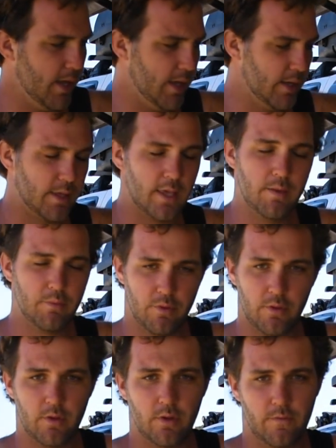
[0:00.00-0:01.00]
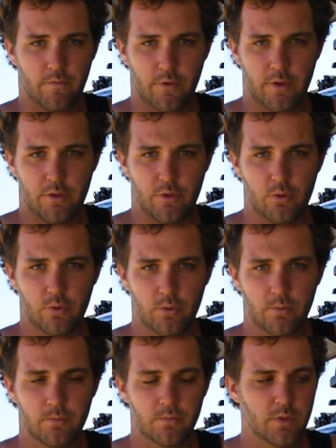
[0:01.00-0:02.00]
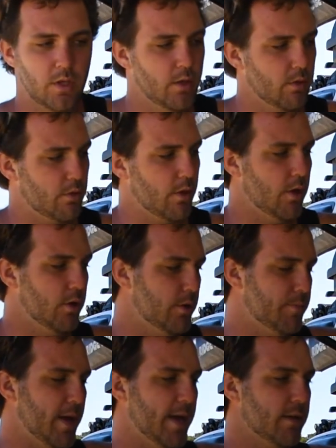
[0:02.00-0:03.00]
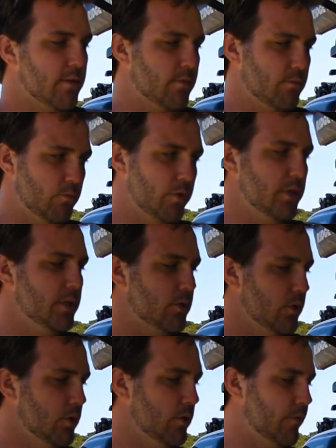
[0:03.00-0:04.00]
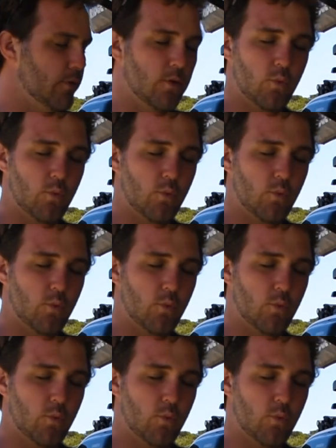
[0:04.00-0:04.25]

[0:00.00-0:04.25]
it keeps the fridge cool. So the bag's really good for the